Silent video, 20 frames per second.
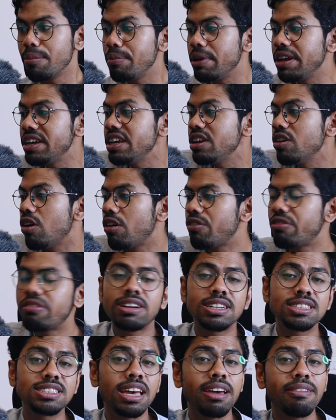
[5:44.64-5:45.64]
Many of
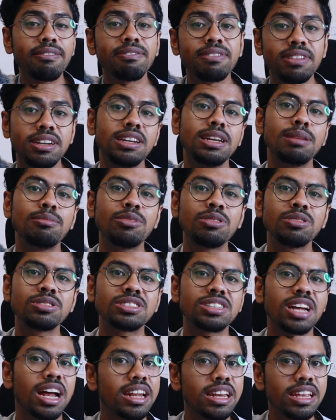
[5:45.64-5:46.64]
us have dreamed to
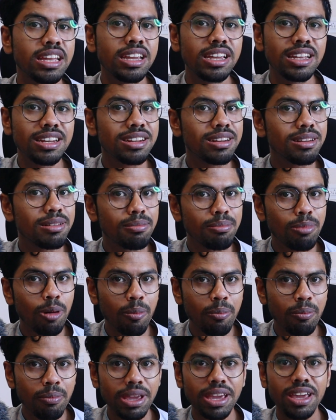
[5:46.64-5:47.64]
study in
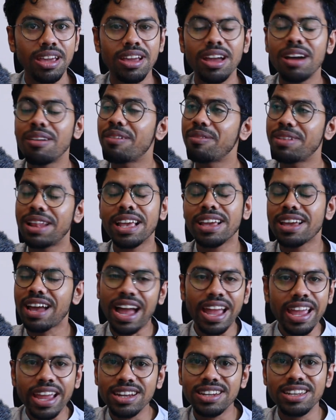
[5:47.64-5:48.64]
Bombay, like
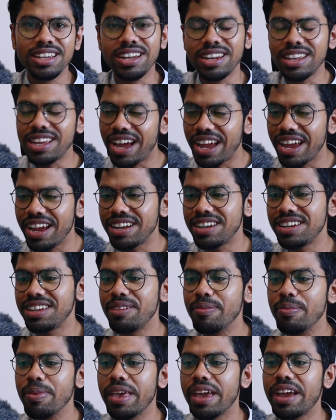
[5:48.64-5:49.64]
IIT, any
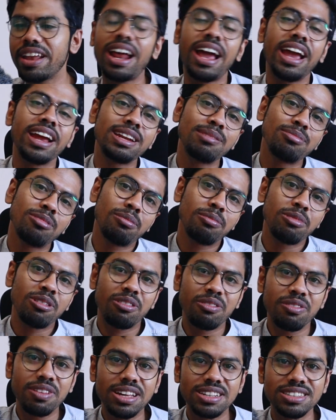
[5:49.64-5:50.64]
IIT, and IIT Bombay,
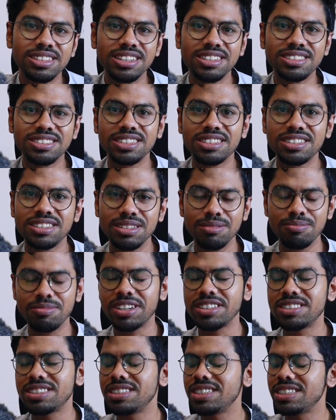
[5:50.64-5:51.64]
obviously, it's a dream
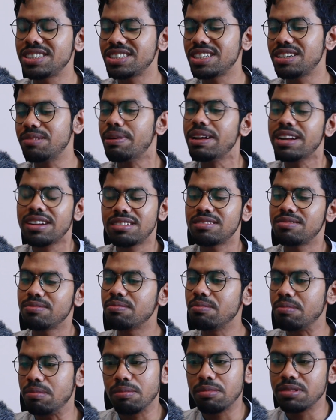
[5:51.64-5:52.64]
destination, but
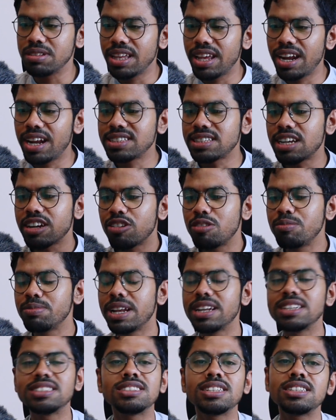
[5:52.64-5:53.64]
there are
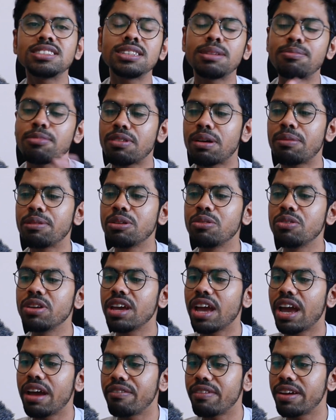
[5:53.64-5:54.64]
circumstances and probably
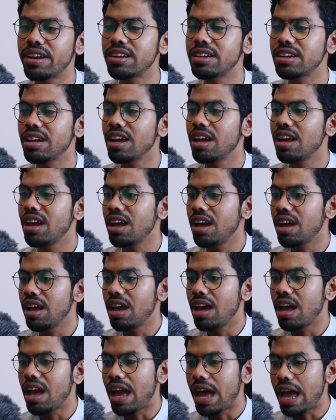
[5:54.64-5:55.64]
we haven't
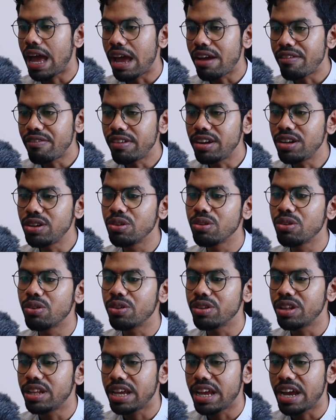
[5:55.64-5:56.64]
able to
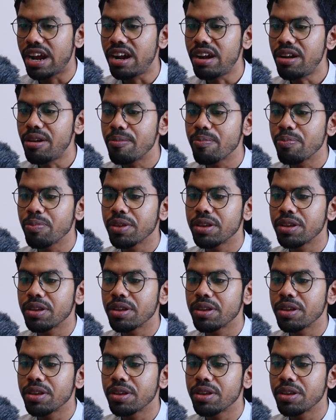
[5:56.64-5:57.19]
go there.